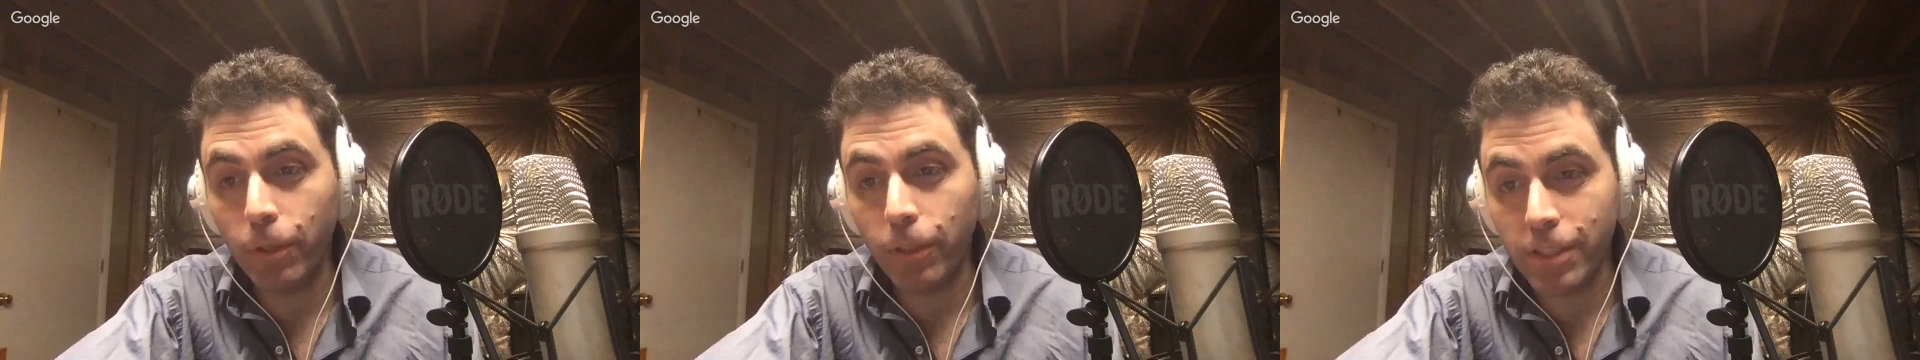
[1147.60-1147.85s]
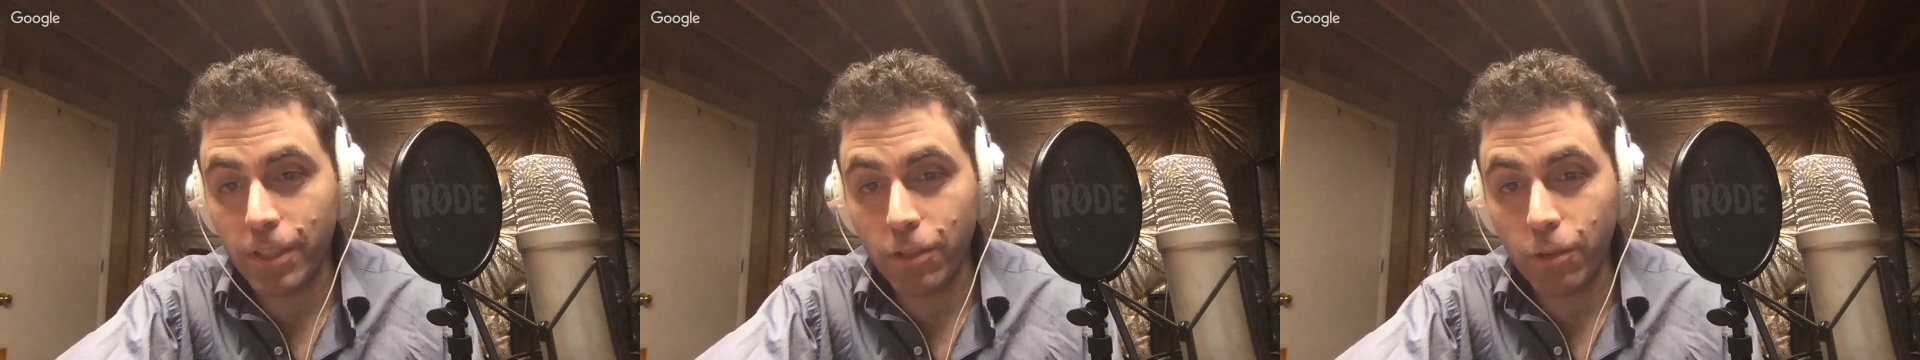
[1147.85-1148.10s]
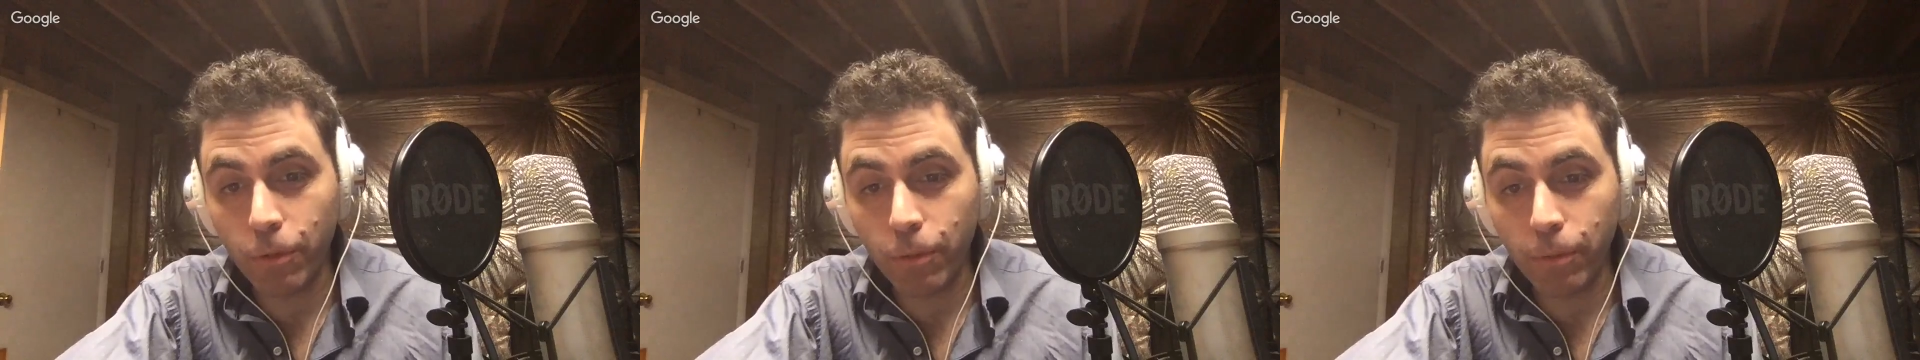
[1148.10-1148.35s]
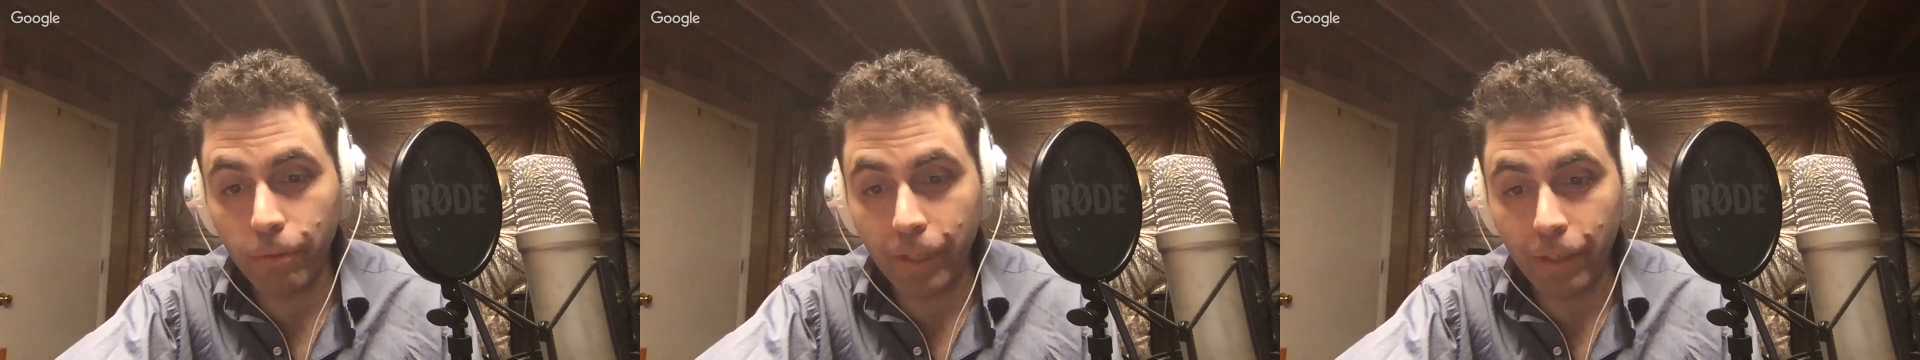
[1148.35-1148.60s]
It's a super
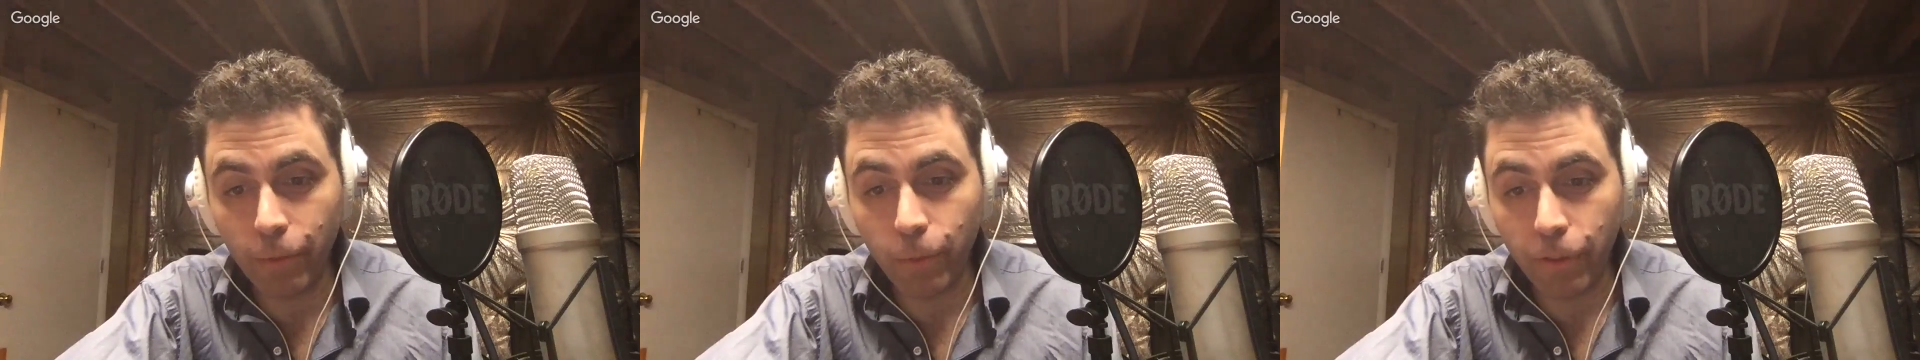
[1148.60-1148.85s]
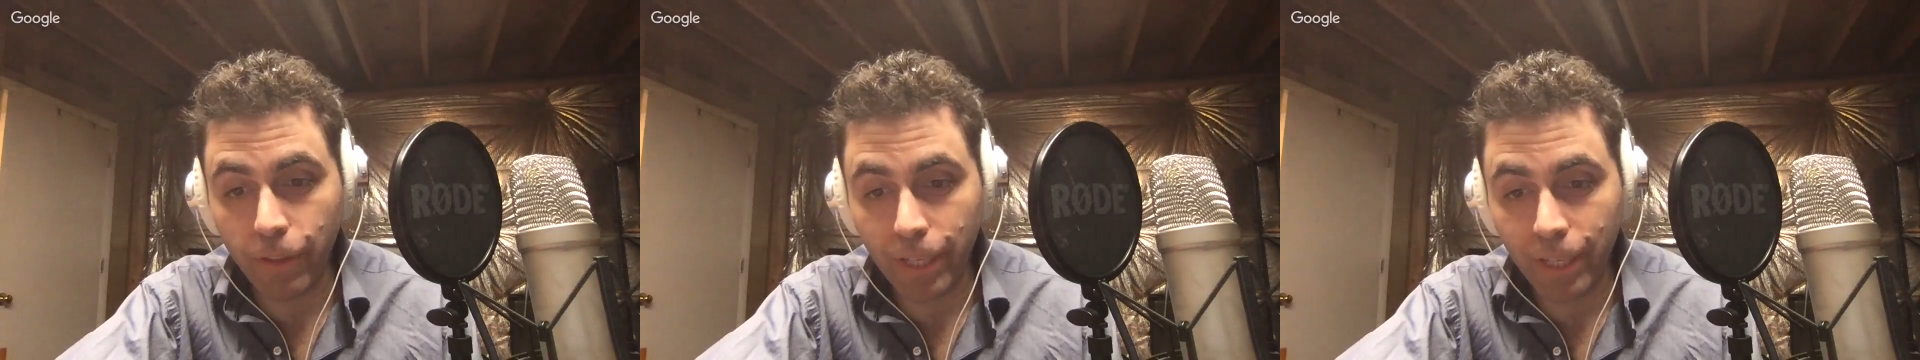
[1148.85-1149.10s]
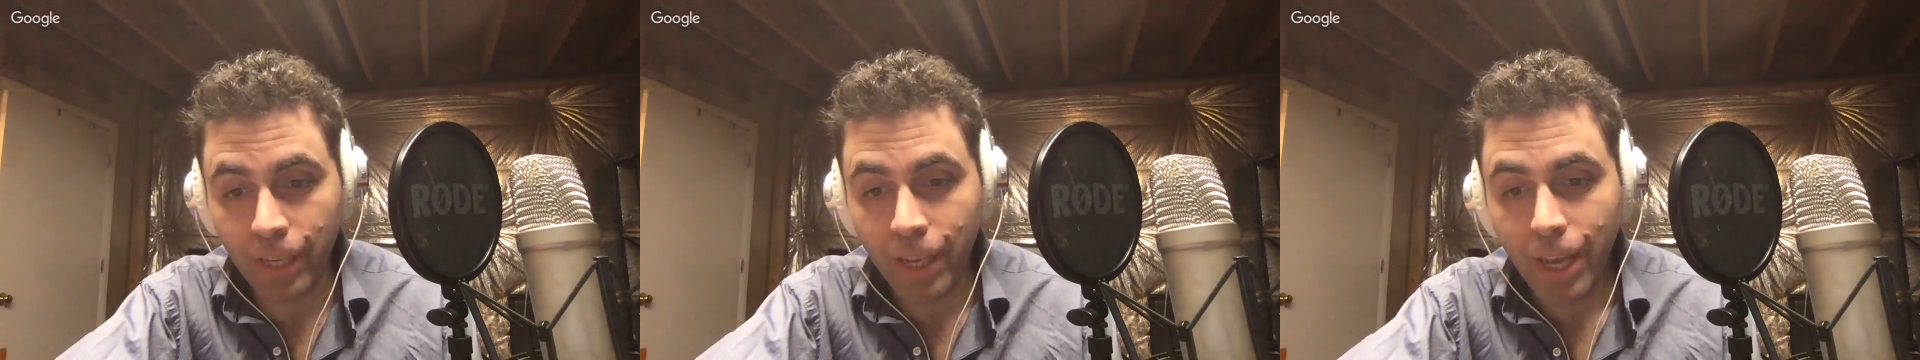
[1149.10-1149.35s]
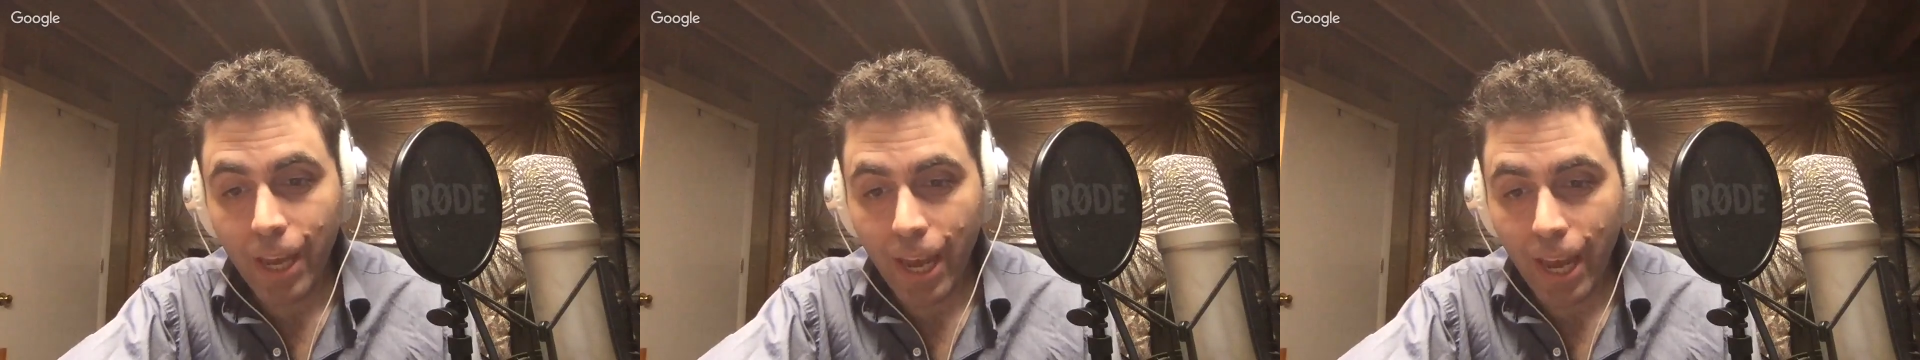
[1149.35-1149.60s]
duper valuable thing.
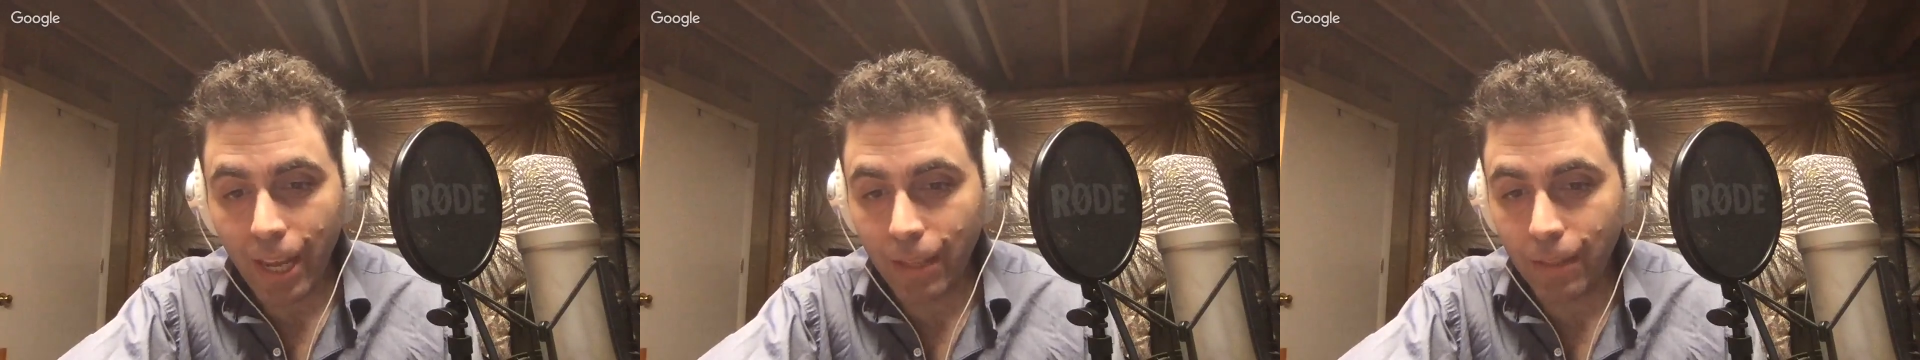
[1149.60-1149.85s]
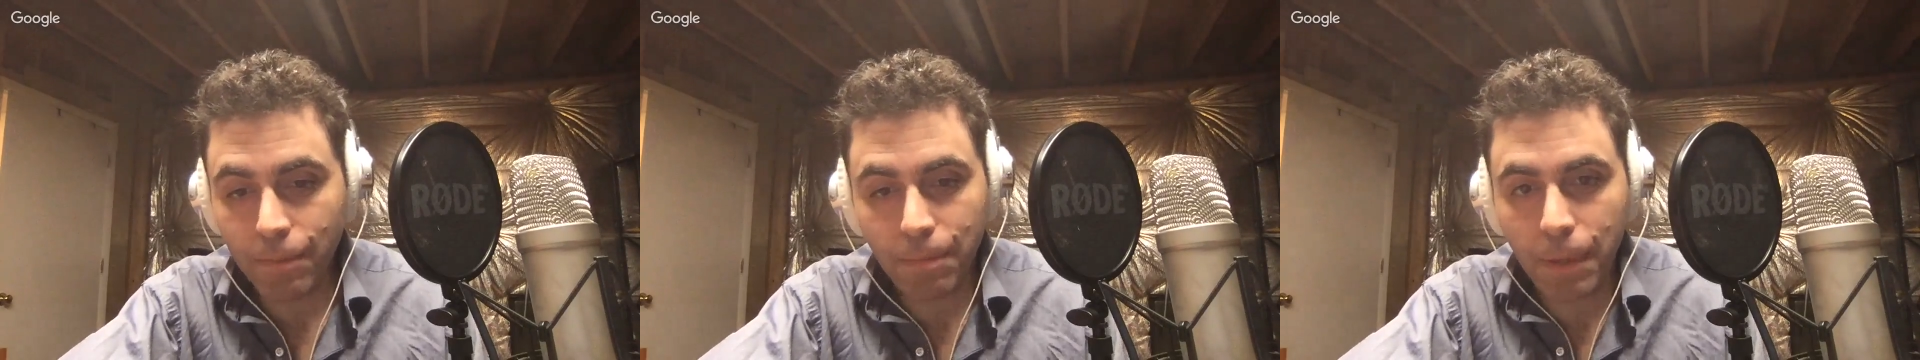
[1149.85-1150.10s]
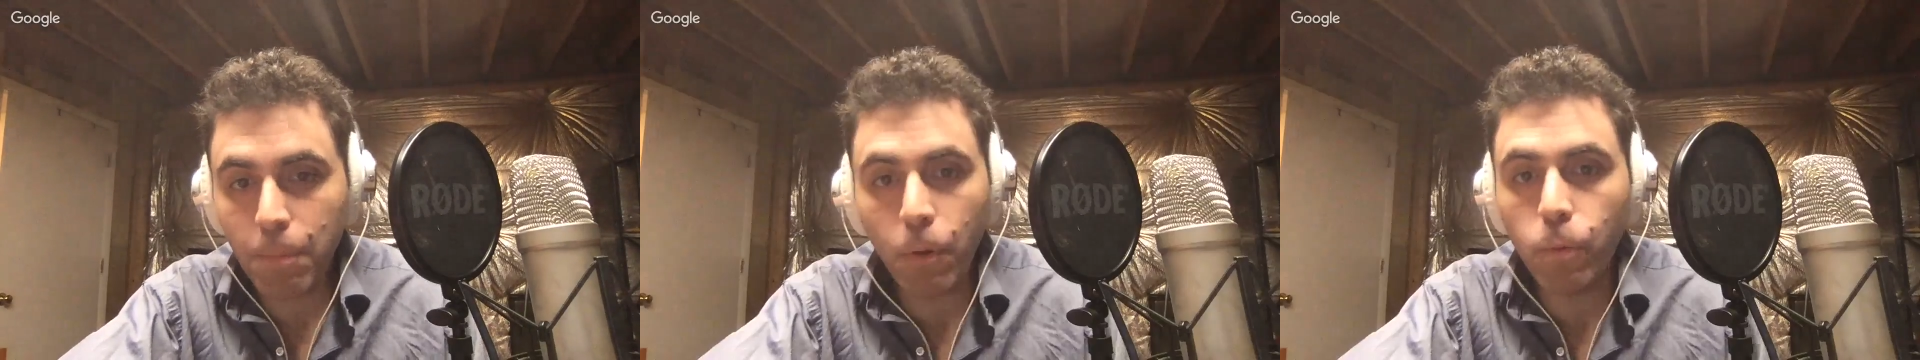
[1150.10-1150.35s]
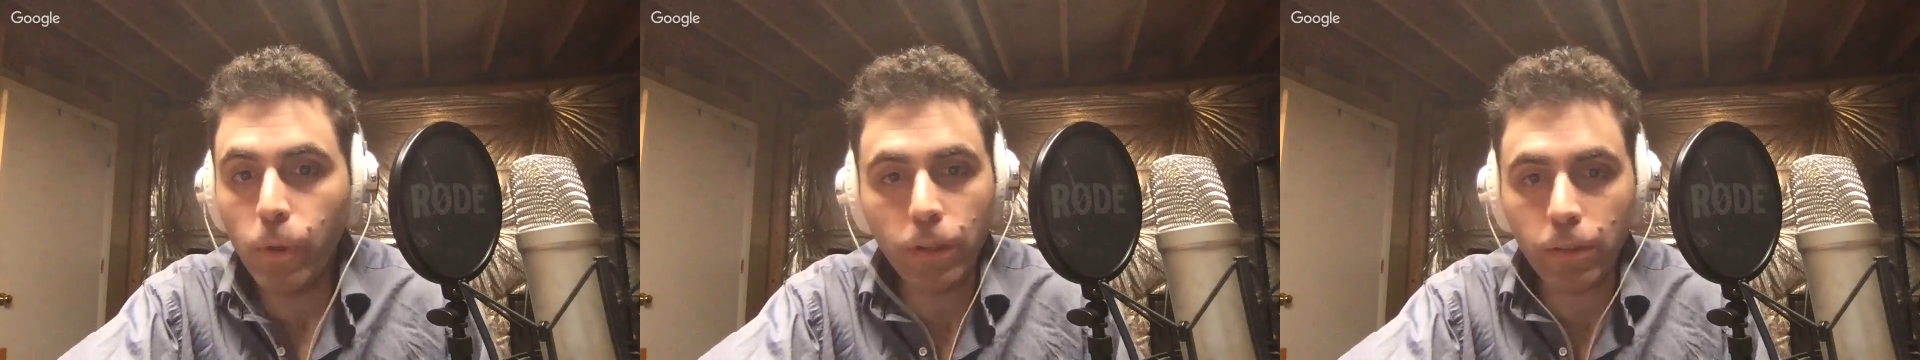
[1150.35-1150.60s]
And people
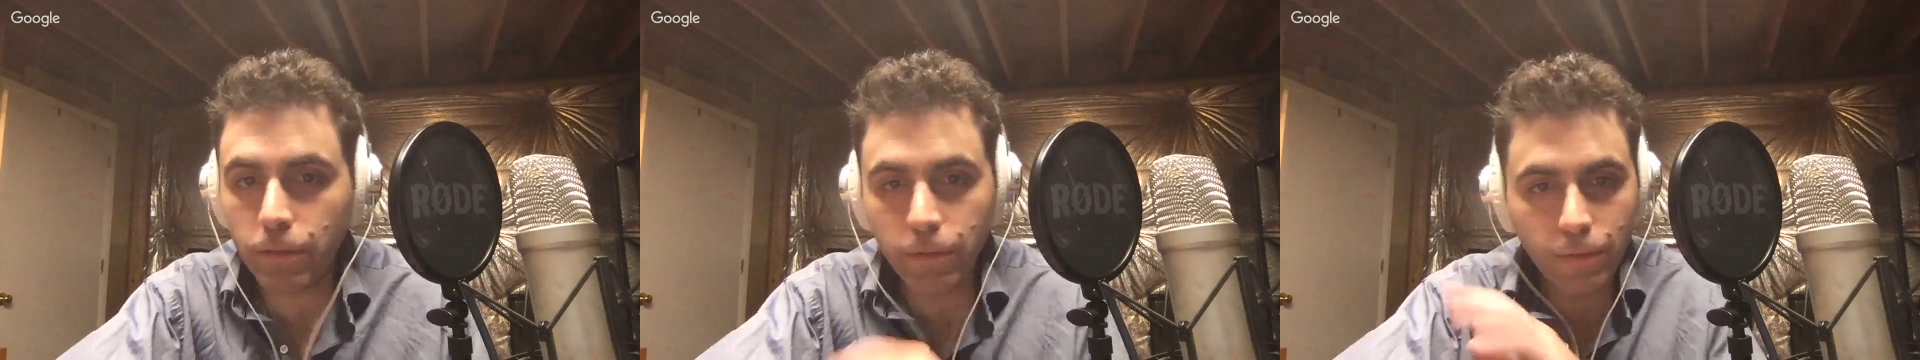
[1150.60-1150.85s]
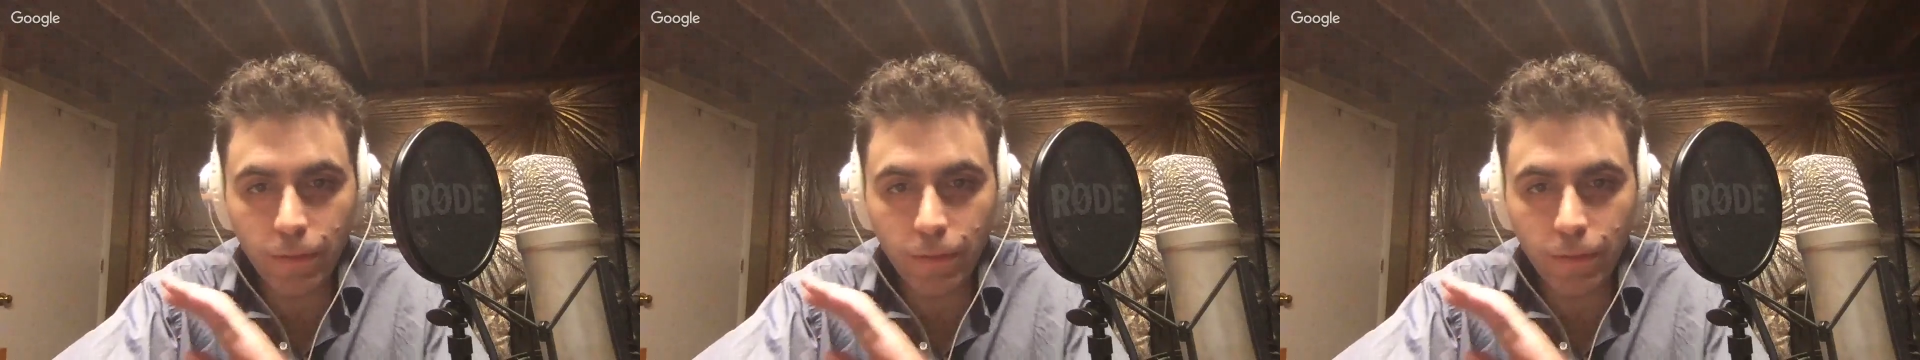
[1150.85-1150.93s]
will,